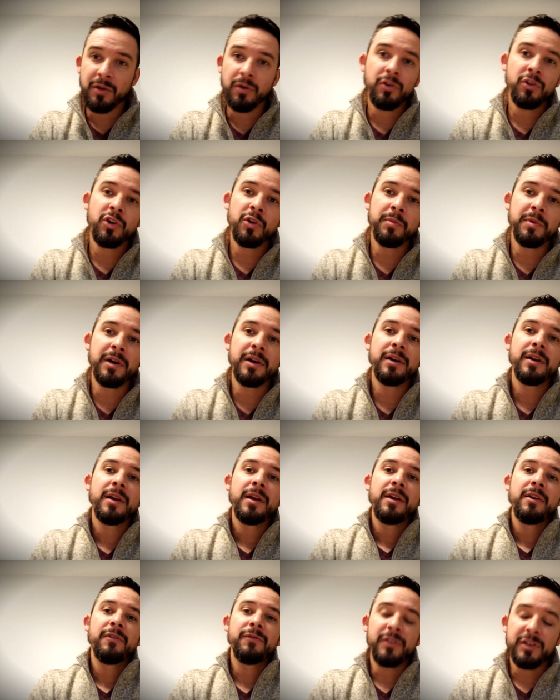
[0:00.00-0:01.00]
the Okuma
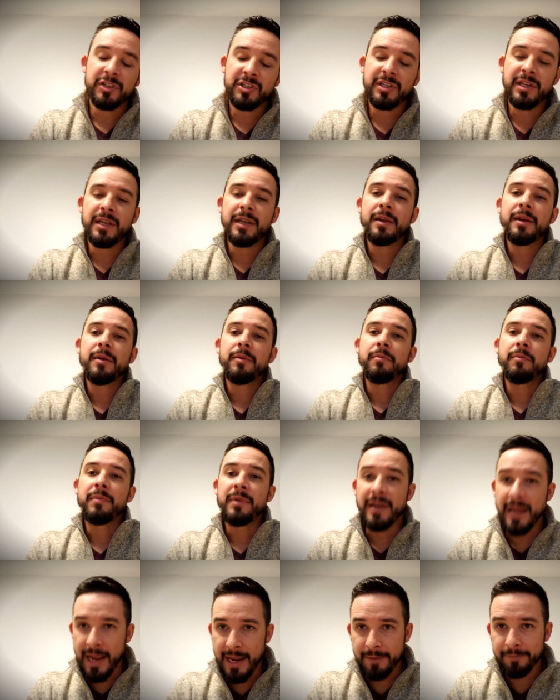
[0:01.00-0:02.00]
Fishing
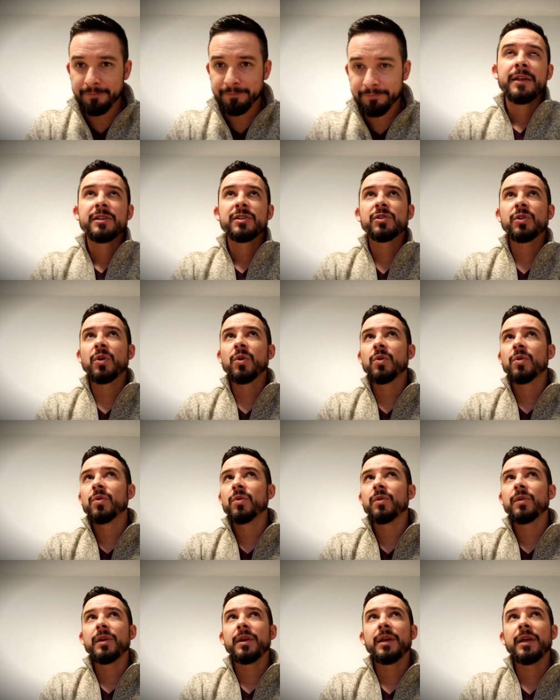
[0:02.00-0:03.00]
name.
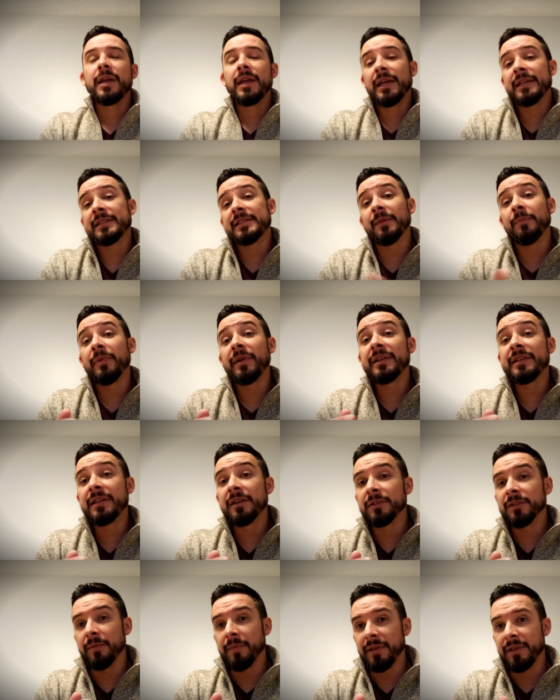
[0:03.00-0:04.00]
So it's a big
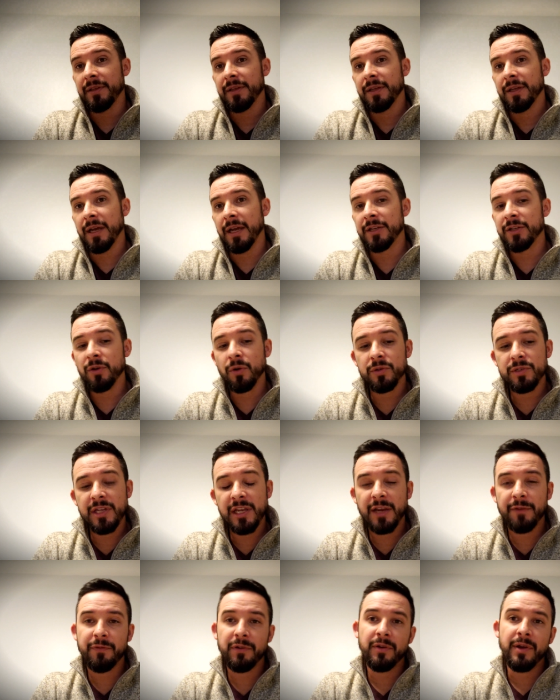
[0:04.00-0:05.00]
deal to me. I don't
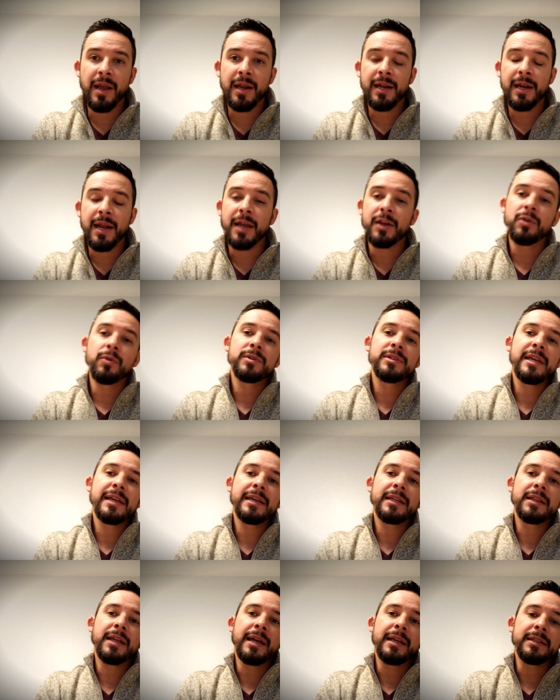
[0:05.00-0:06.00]
take it for granted. I don't
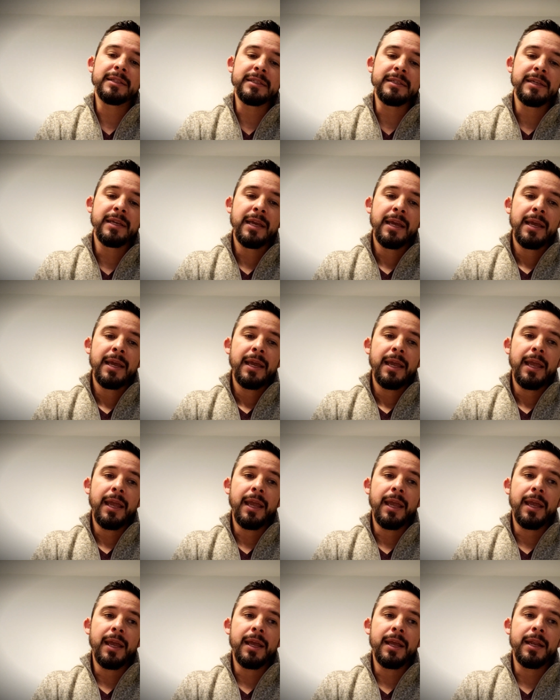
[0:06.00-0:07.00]
take it lightly.
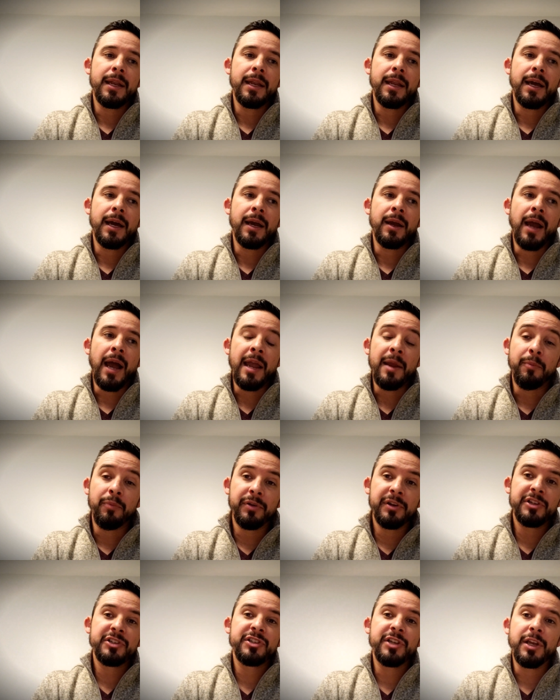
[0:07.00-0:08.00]
And I
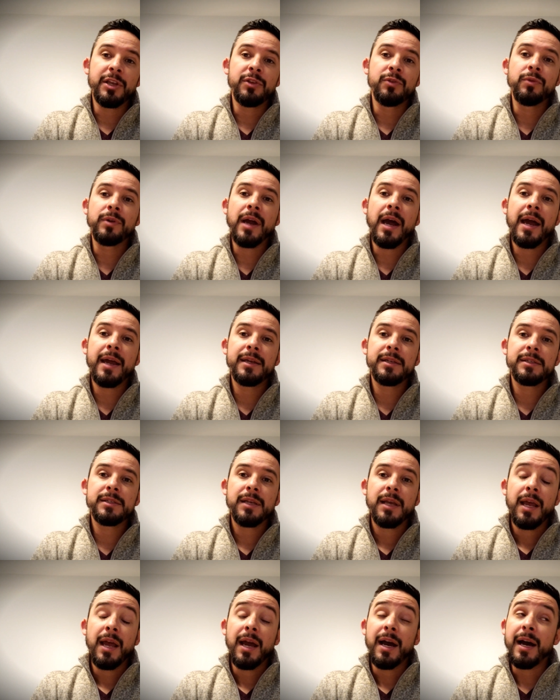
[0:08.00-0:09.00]
appreciate you
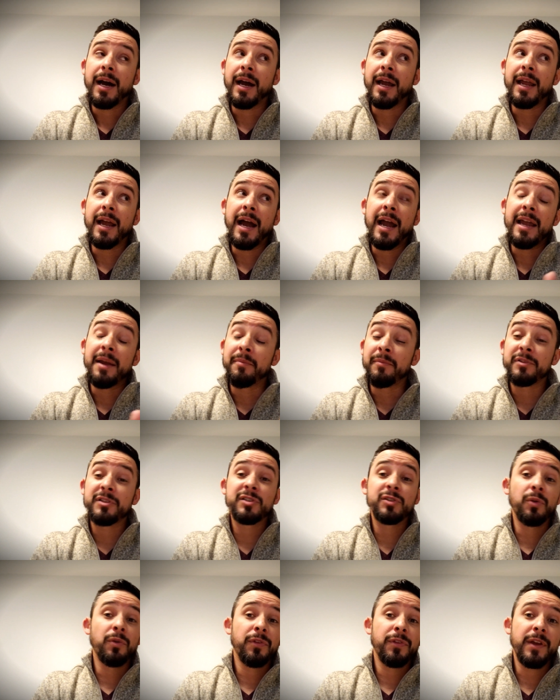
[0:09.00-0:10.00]
guys. I am
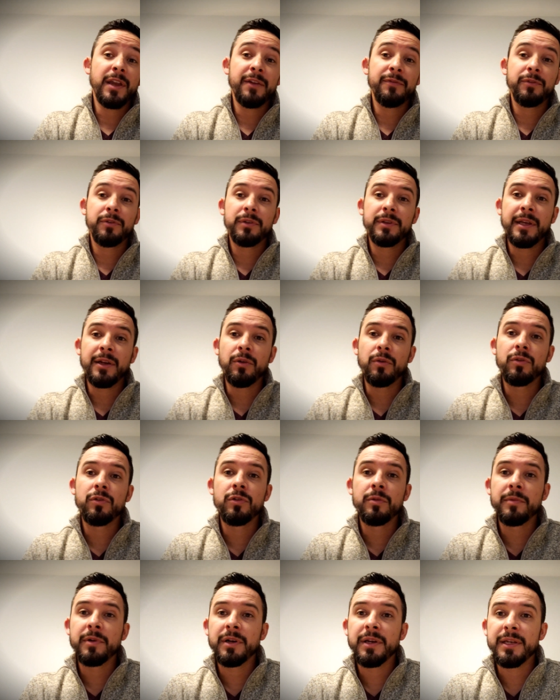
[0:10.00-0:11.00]
so thankful that
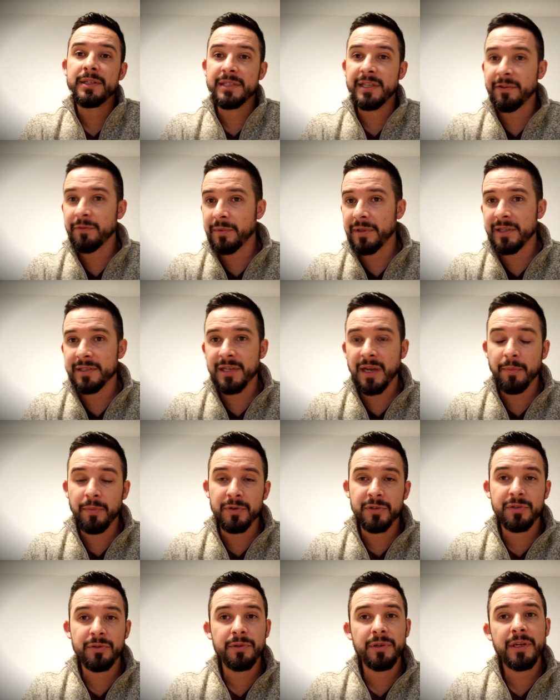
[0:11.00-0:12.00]
Okuma has given me this
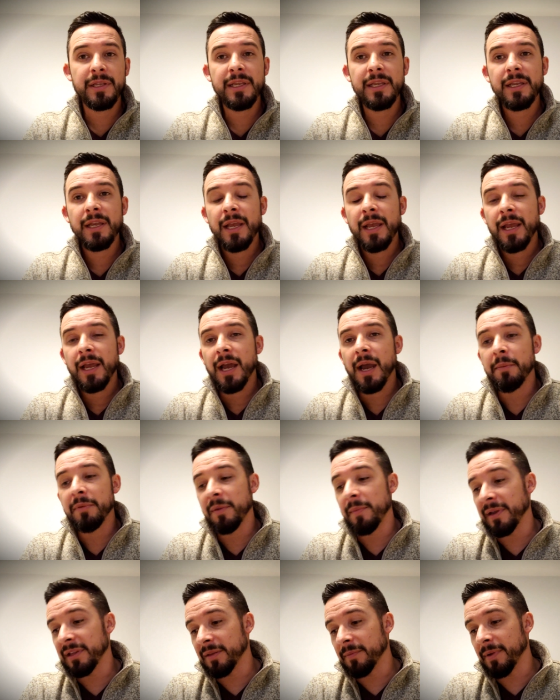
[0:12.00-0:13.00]
opportunity. I'm
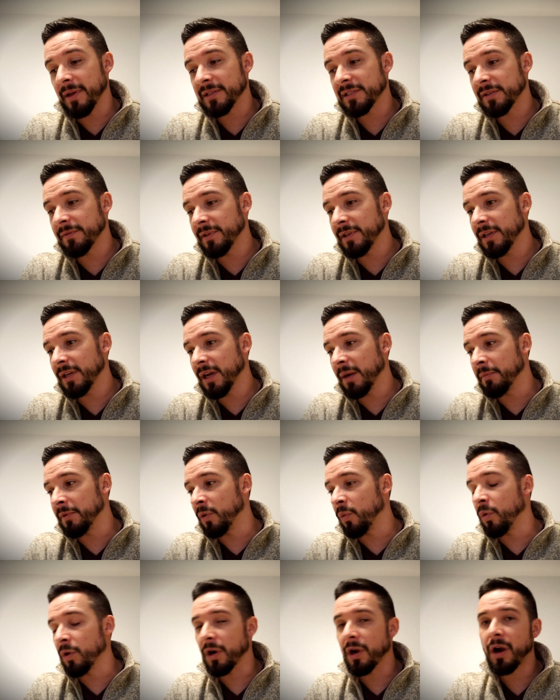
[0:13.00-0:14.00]
going to make the best of it. I'm
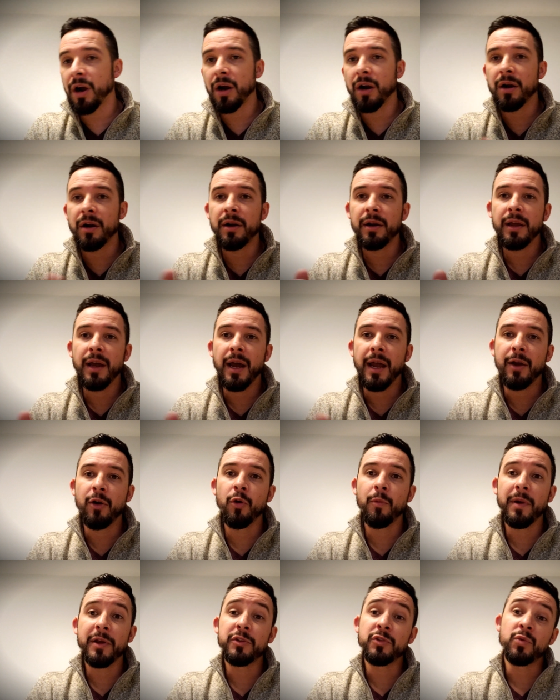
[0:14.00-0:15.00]
going to work hard. I
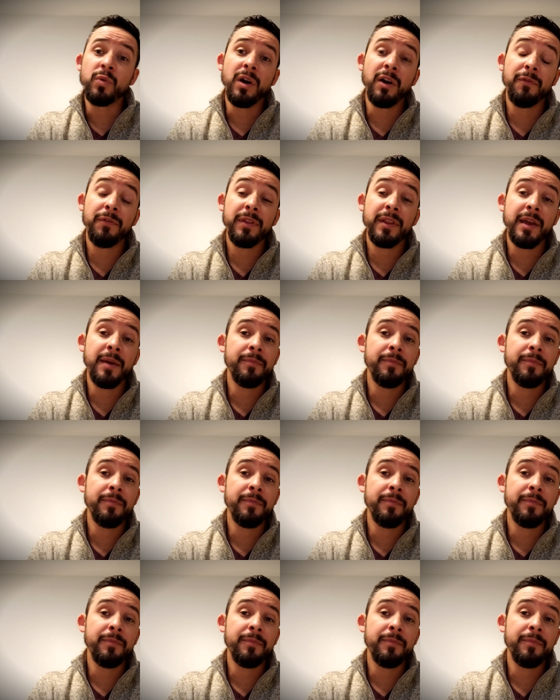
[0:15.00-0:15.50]
hope I do well for